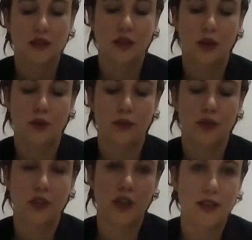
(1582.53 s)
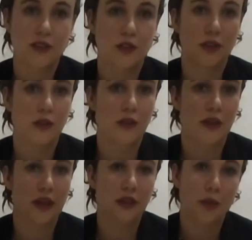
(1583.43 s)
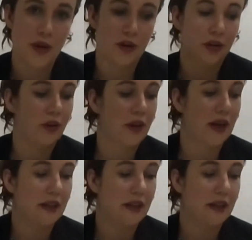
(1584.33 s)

So the nozzle, the barrel,